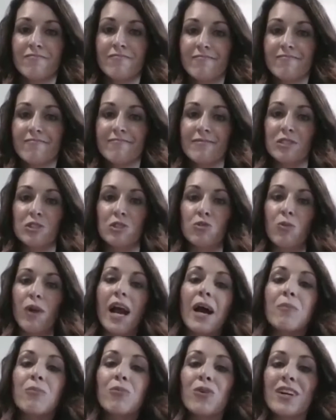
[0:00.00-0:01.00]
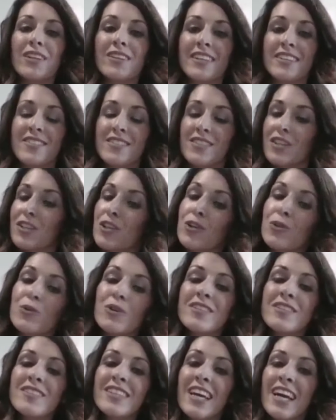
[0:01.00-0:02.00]
grab what is the
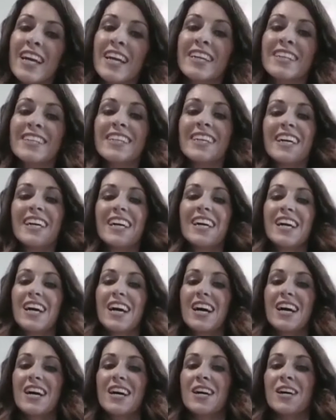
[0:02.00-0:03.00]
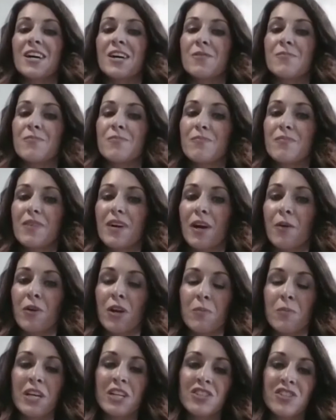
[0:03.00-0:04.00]
newest thing. I want to
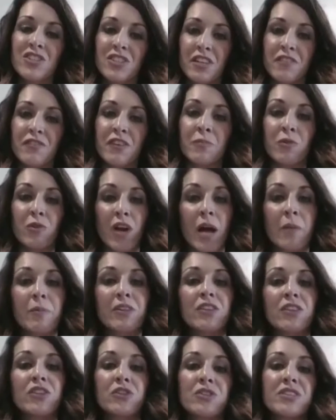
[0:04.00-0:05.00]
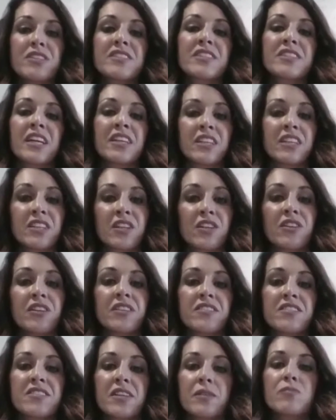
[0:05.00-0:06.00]
make sure that if I'm grabbing the newest thing, that there
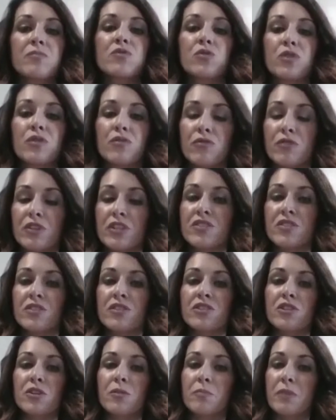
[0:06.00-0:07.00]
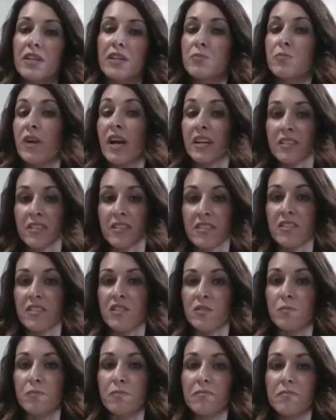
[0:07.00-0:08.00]
is some sort of research or best
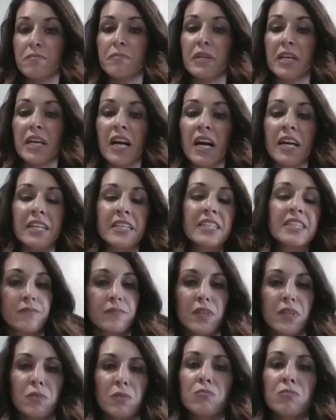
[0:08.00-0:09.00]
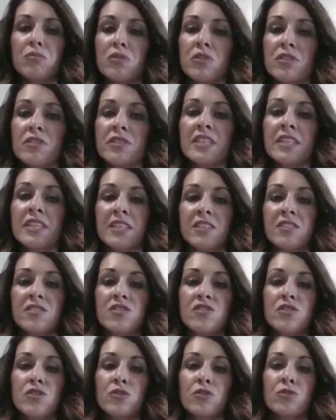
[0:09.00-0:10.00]
practices behind it. I'm really
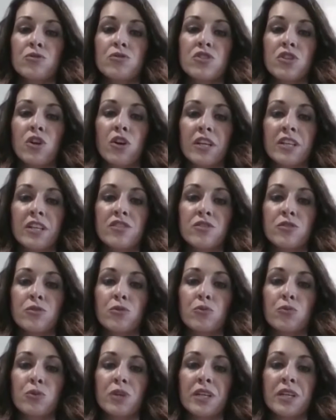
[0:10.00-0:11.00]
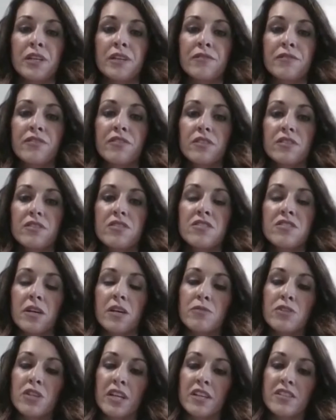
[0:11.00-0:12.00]
into starting to weave
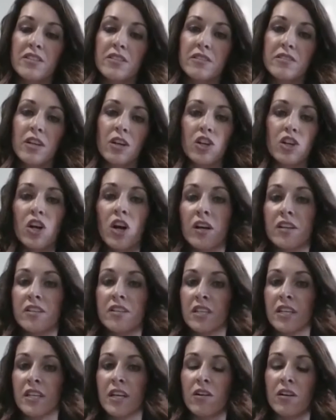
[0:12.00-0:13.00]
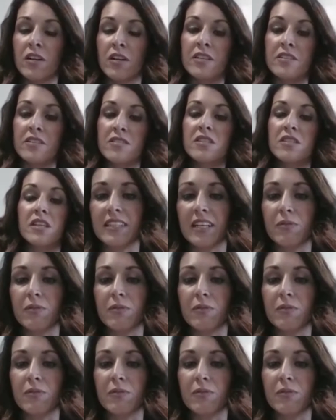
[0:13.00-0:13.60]
subject or content areas together.